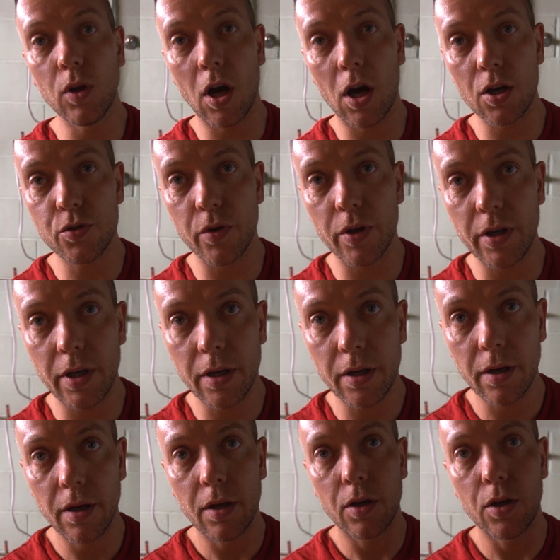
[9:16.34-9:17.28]
laundry,
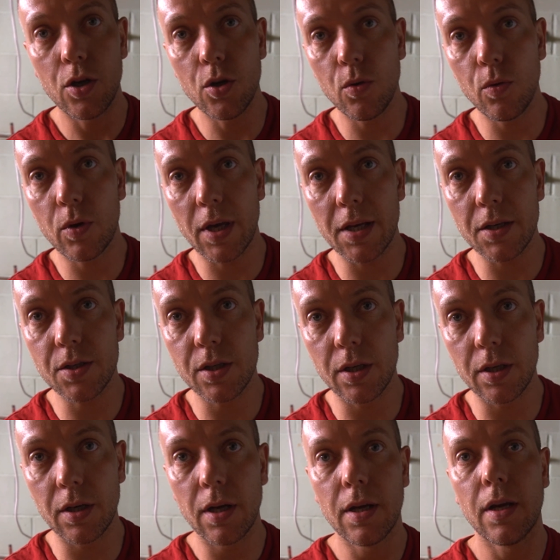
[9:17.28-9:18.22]
new
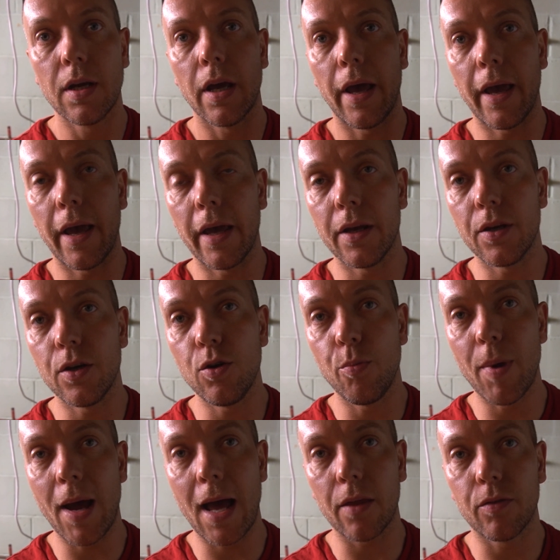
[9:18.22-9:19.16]
kitchen, and new
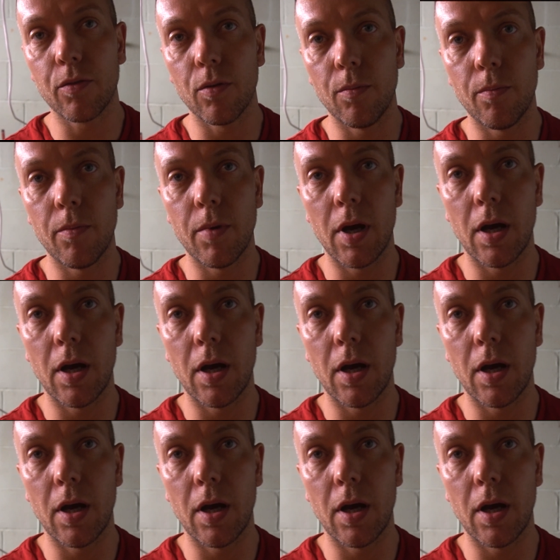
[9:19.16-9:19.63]
bathroom